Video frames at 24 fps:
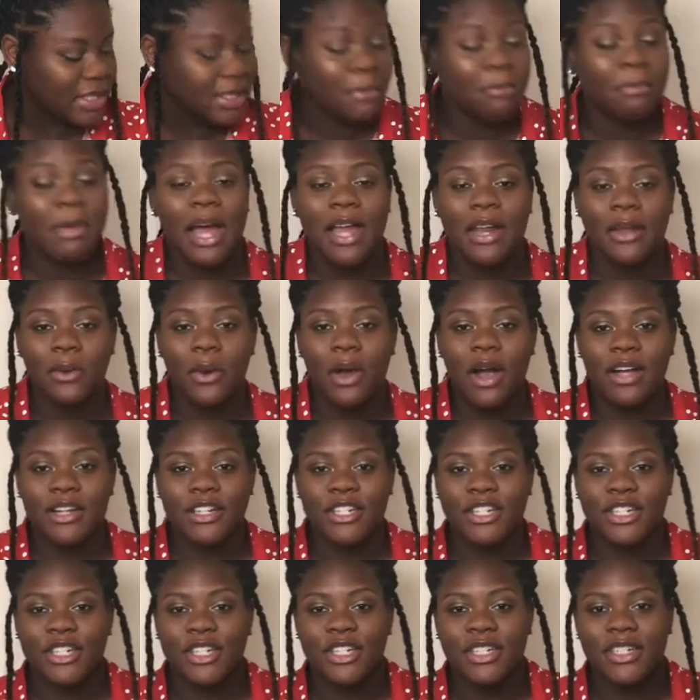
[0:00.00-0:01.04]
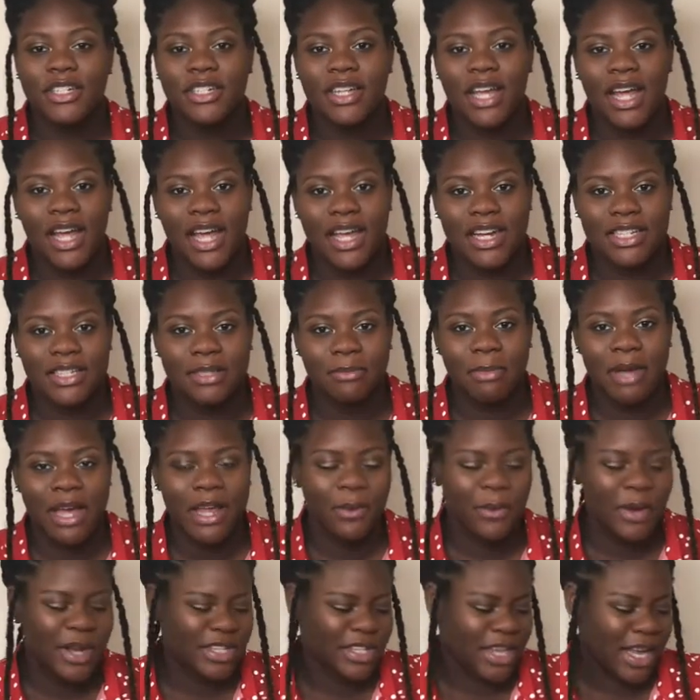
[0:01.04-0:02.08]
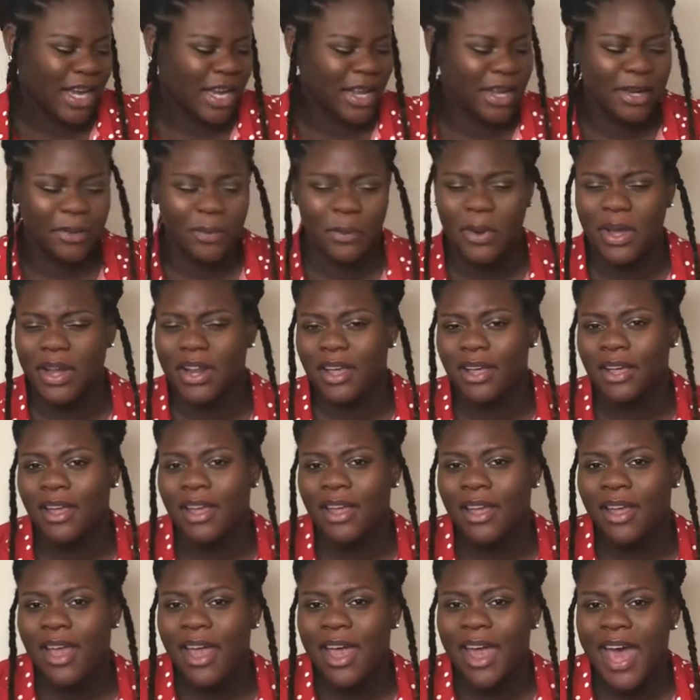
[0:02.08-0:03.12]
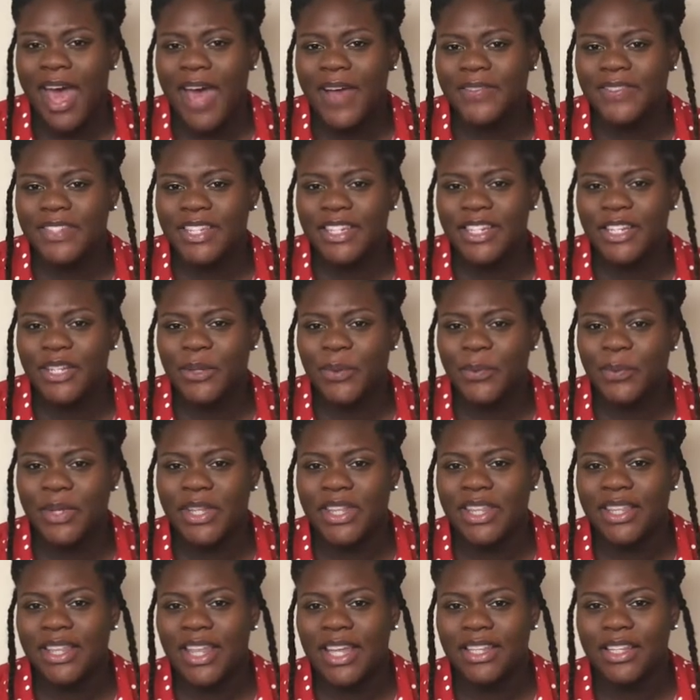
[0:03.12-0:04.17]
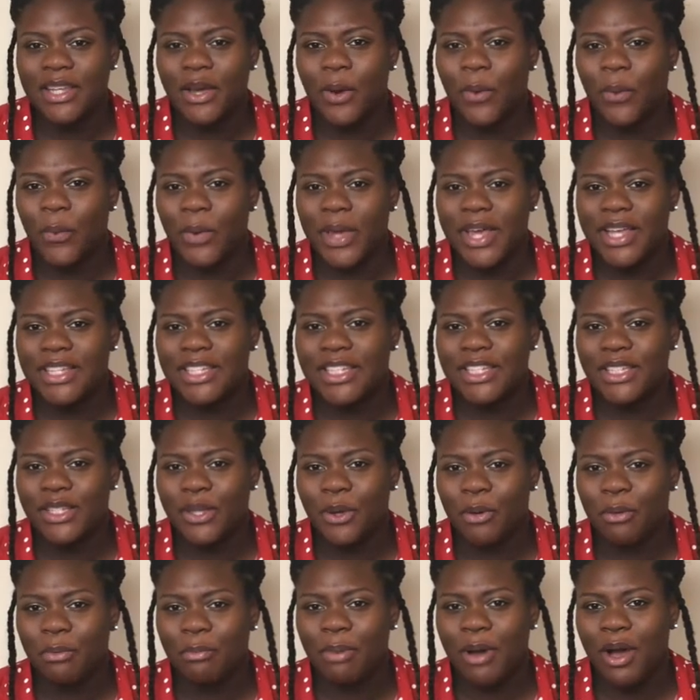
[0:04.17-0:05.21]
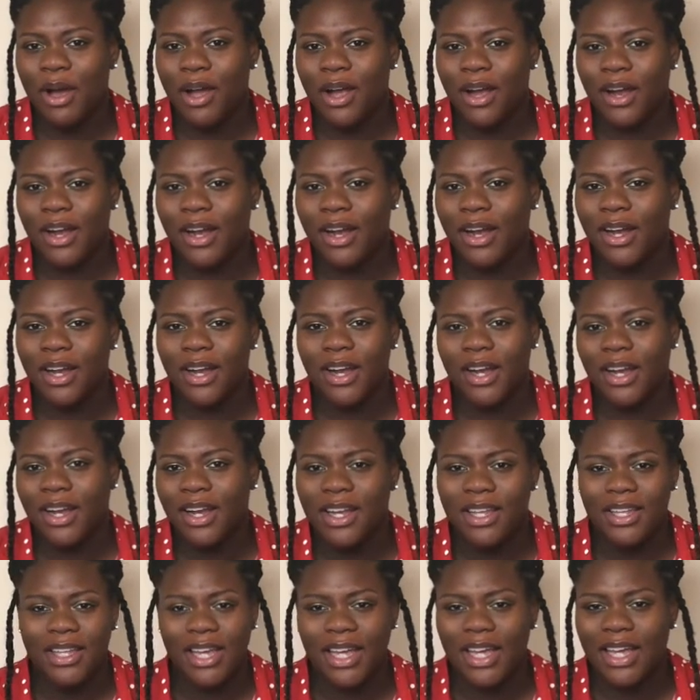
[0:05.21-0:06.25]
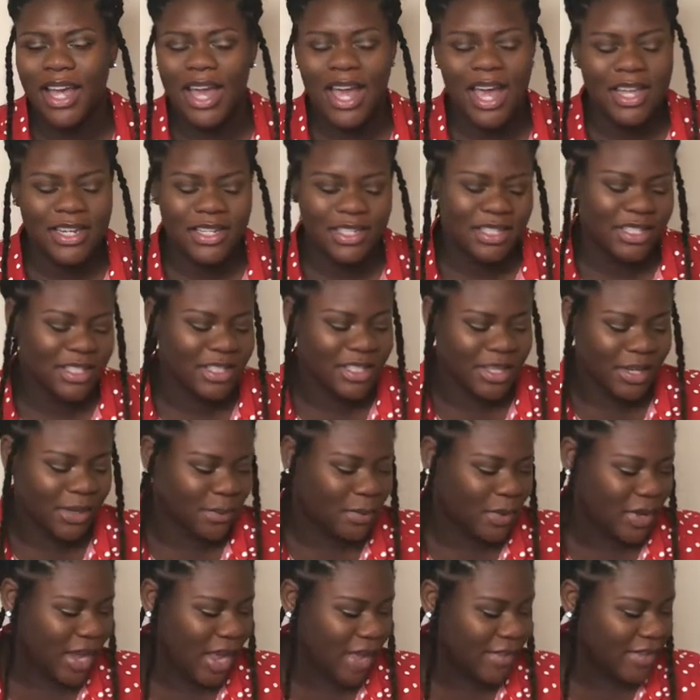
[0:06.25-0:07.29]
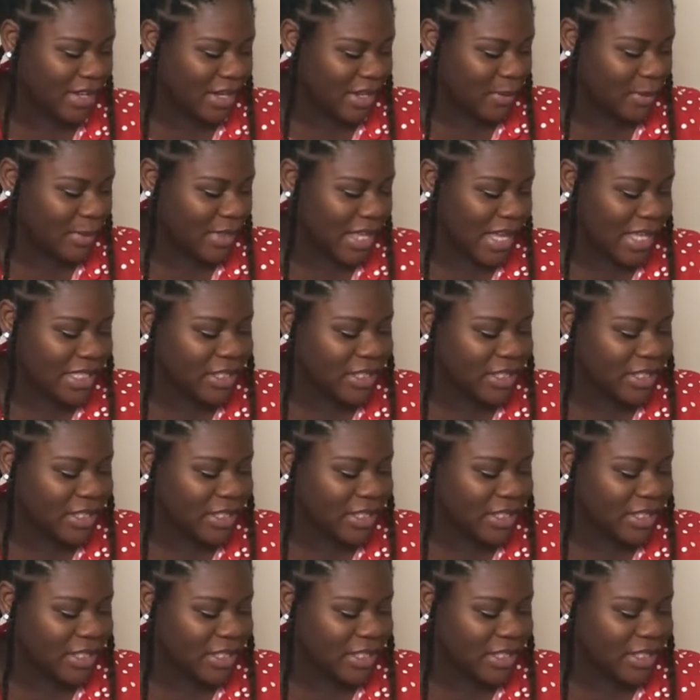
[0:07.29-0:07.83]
body wash. I didn't want to have to deal with like a wet soap bar. Like, I just didn't want to have to deal with that,